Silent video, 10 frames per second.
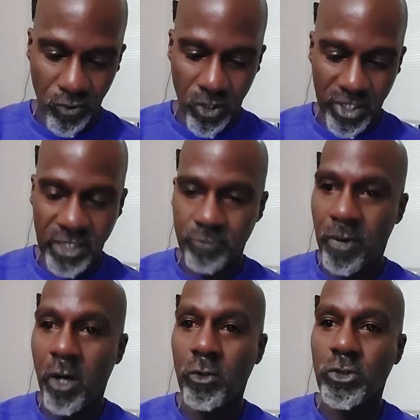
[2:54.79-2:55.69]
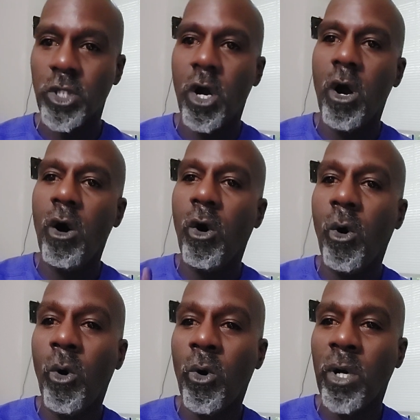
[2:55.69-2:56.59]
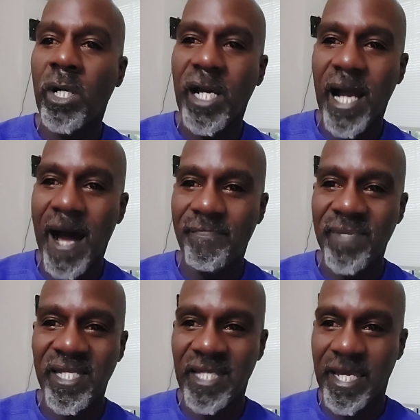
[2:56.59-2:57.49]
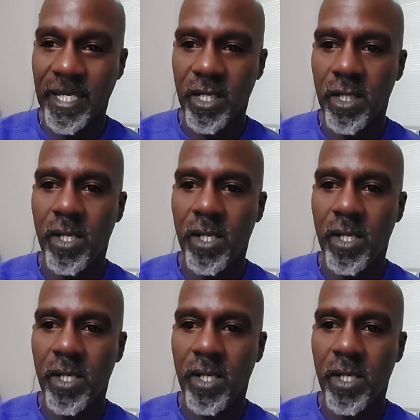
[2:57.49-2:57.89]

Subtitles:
for this post, or copy link.